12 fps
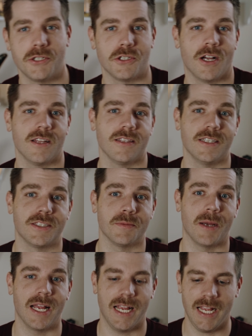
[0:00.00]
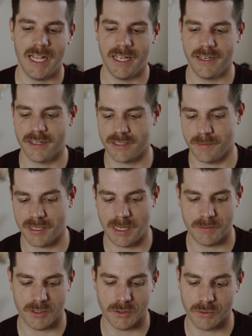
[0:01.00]
shot lists by hand.
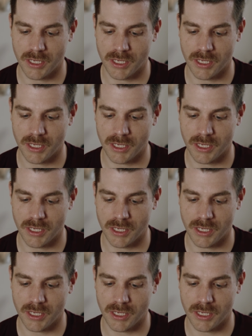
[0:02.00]
Sometimes I'll do